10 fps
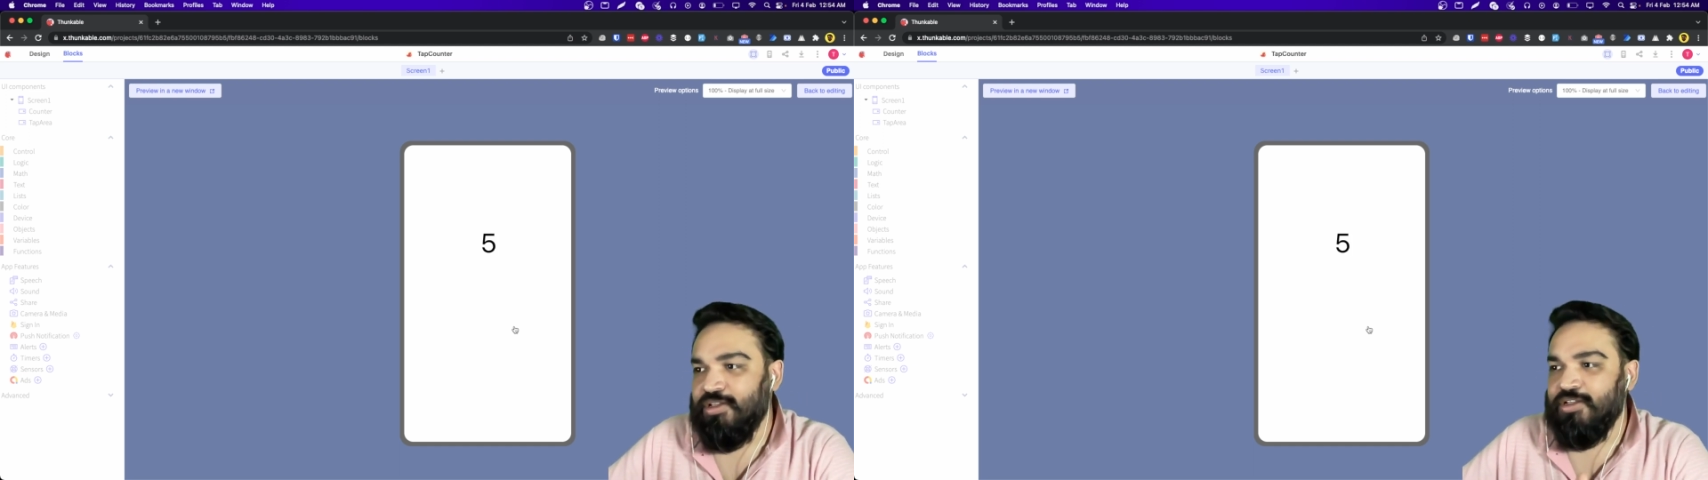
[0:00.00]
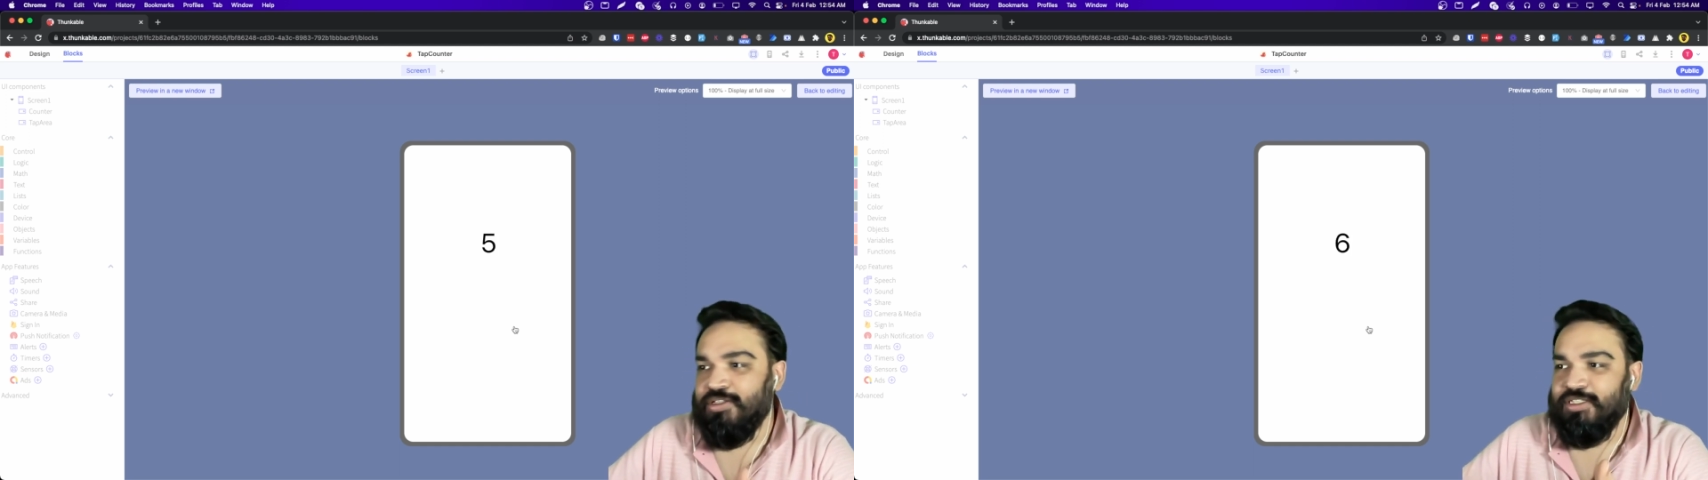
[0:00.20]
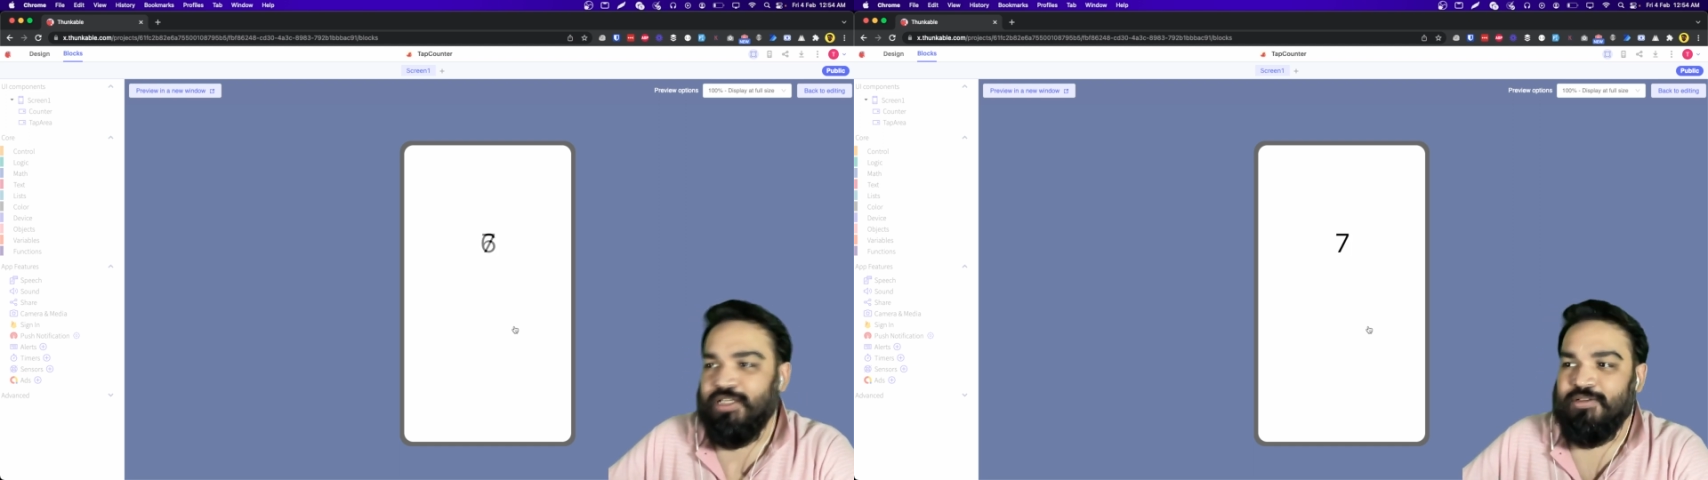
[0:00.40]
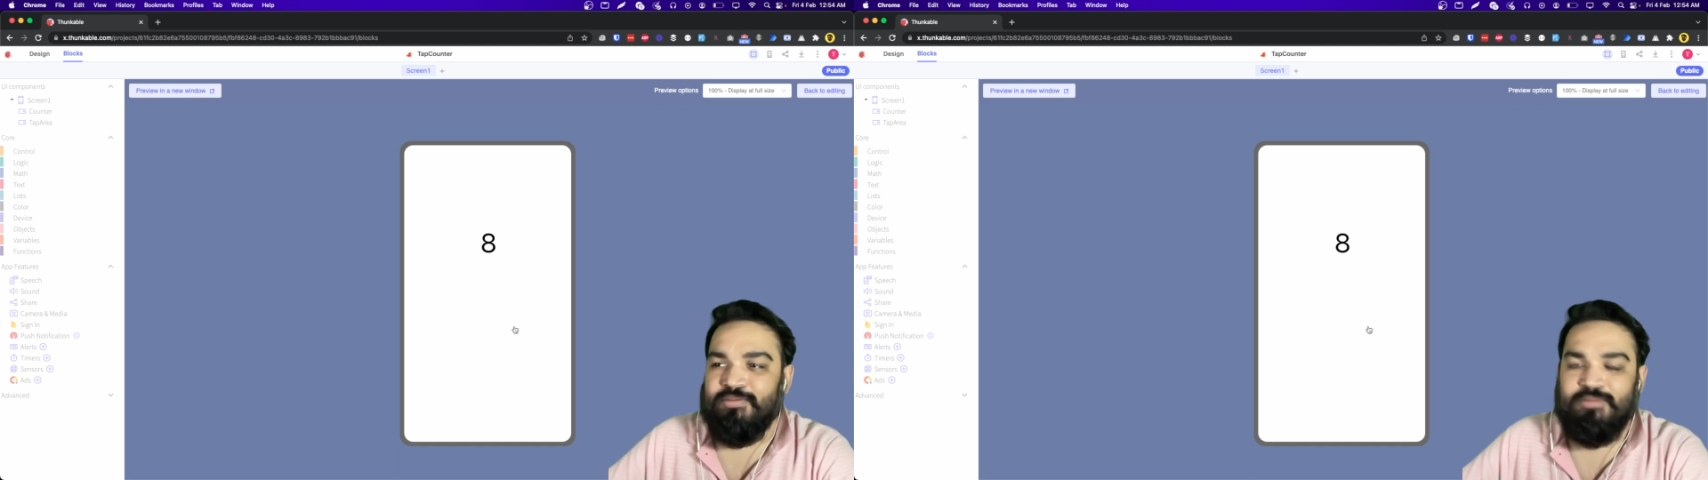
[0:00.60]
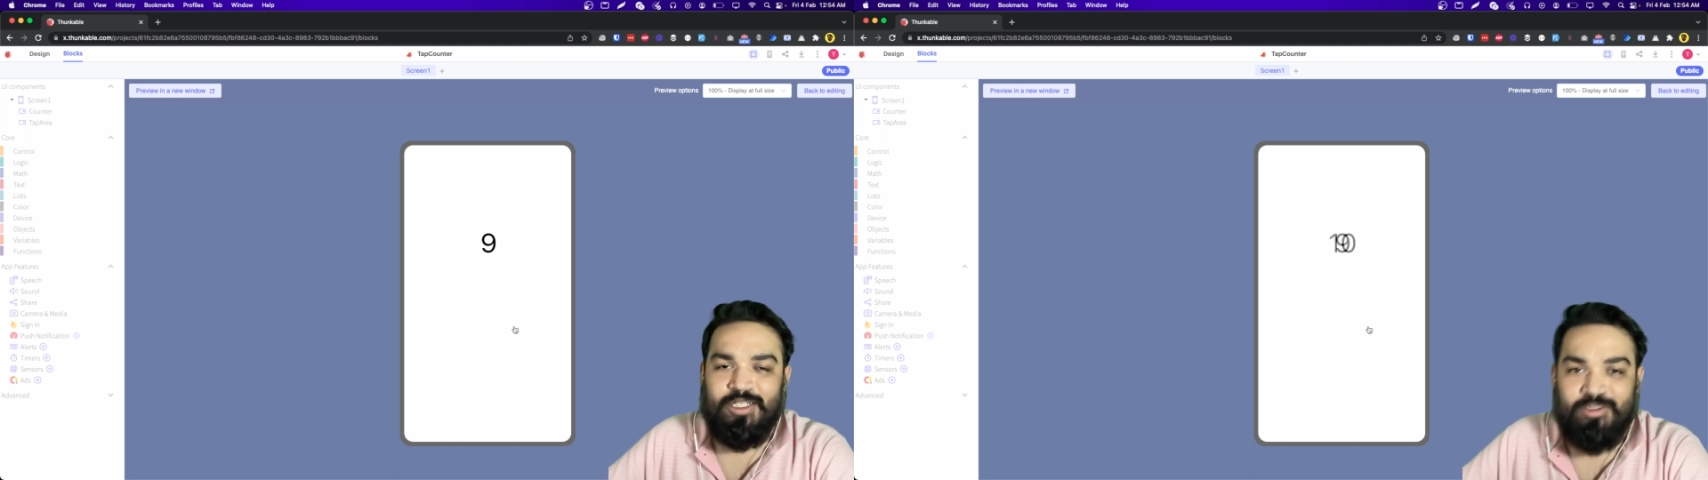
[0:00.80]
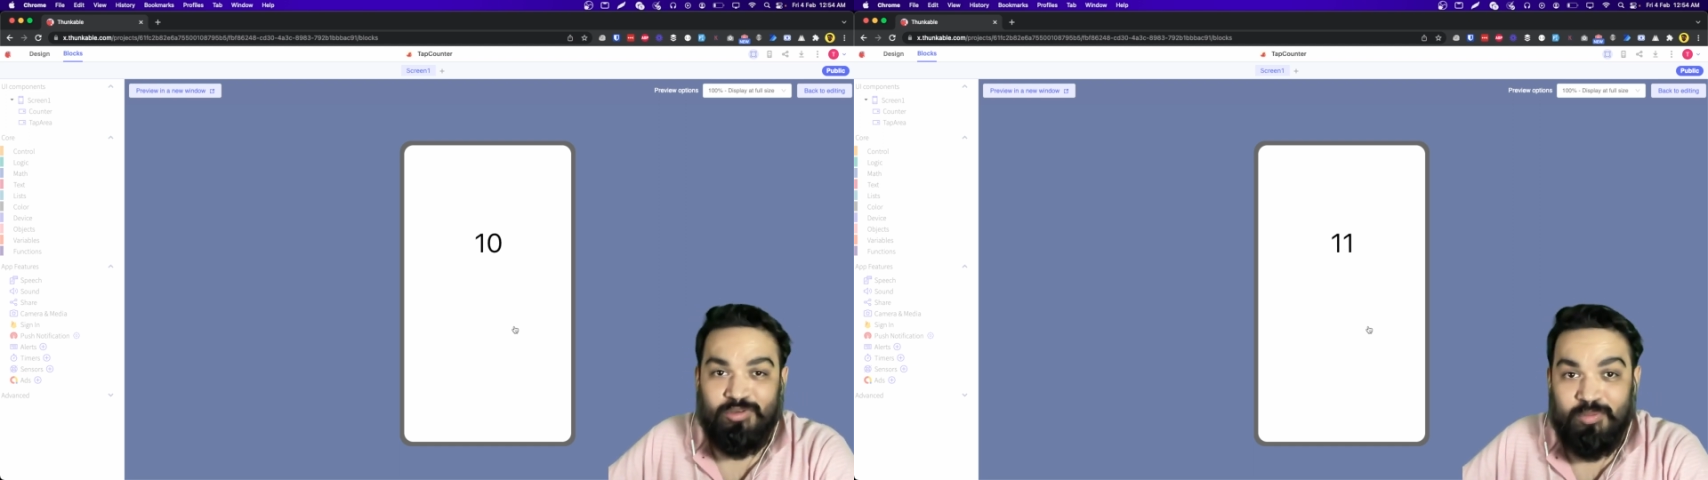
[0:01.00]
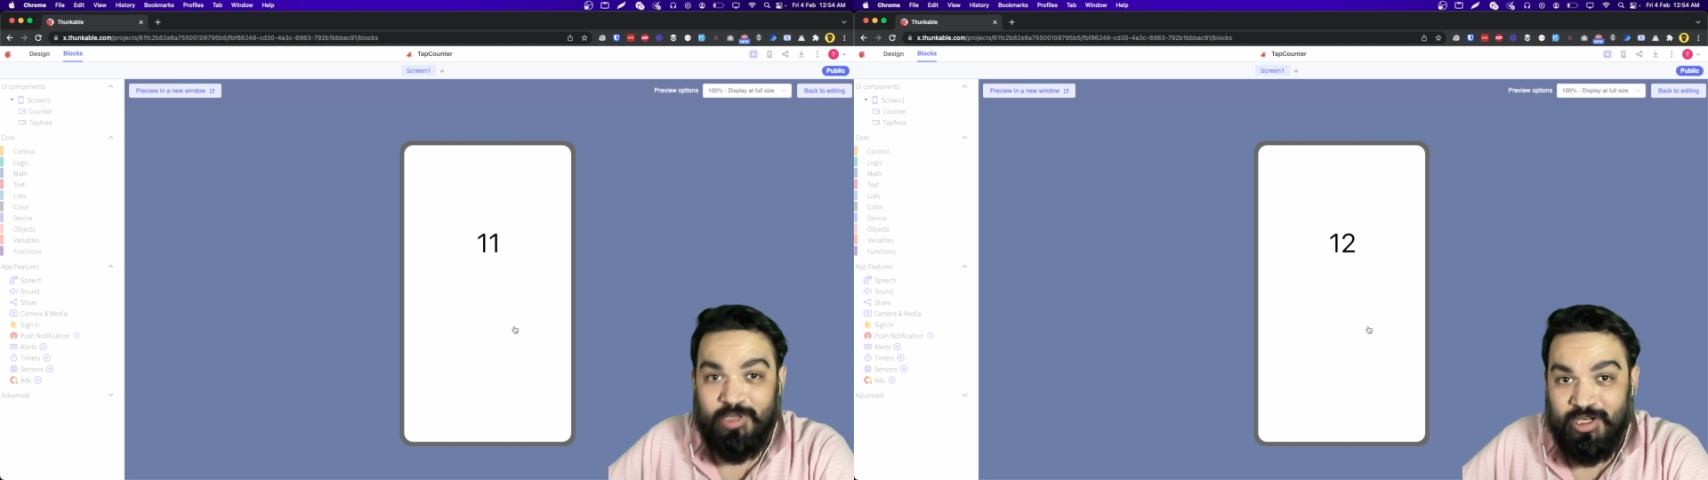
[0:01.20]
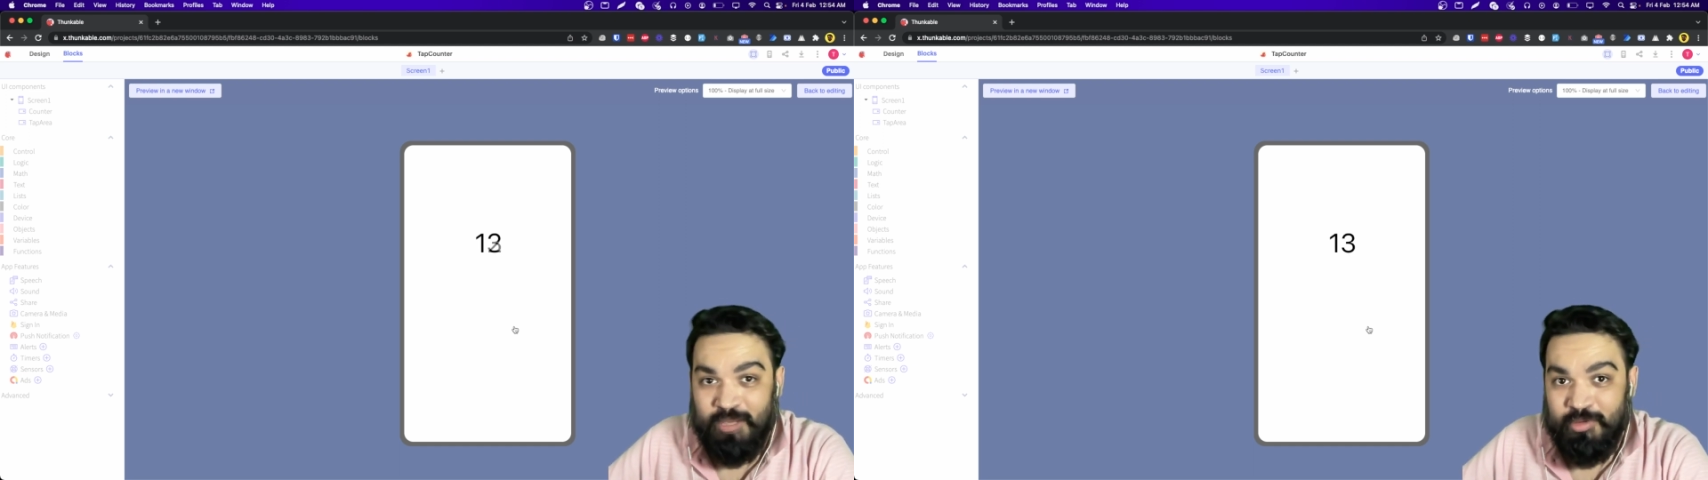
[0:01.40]
See, that's how you build a
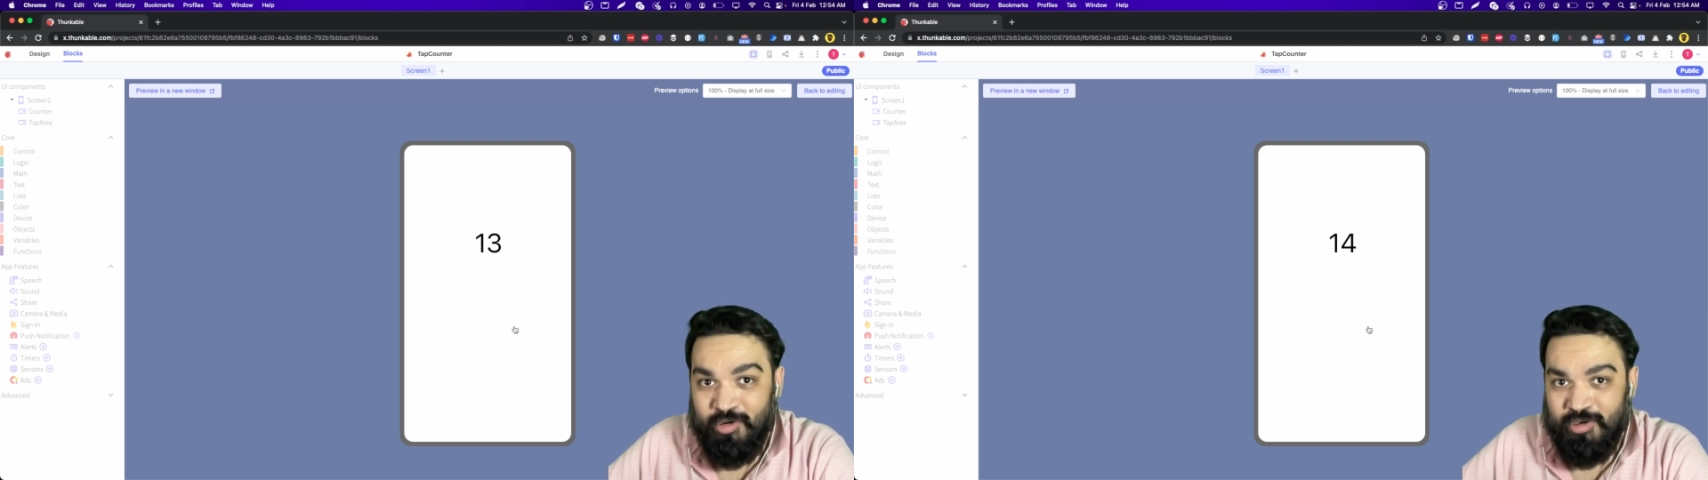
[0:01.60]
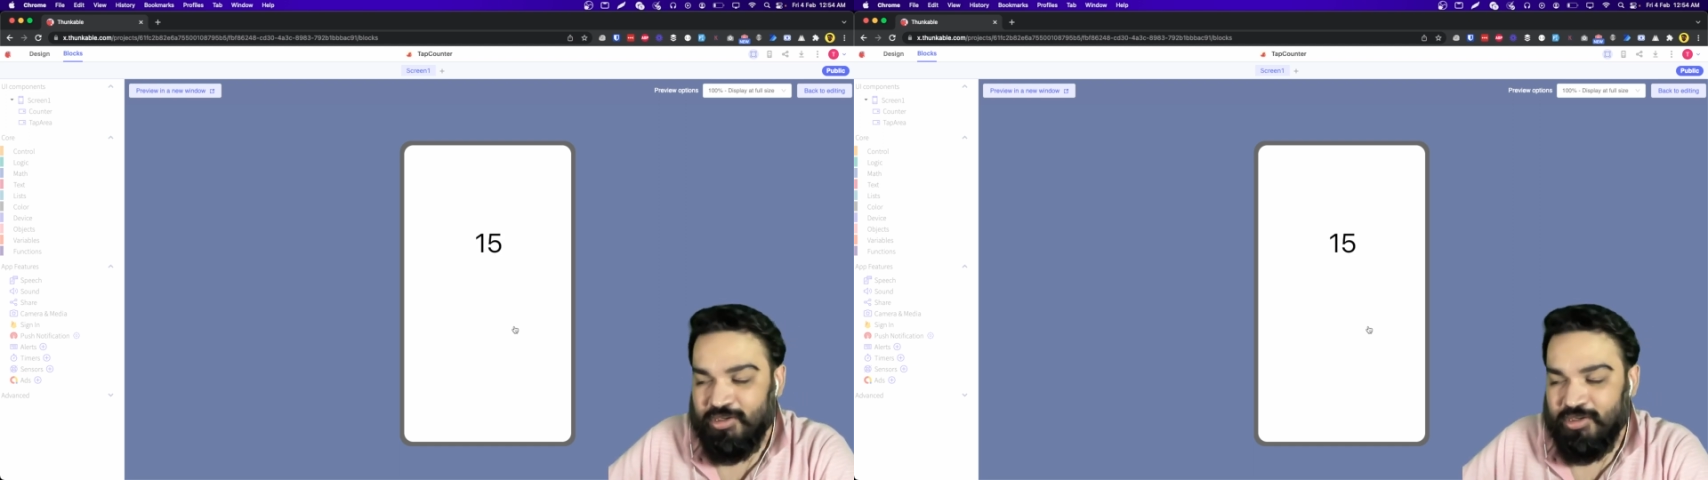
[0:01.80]
tap counter.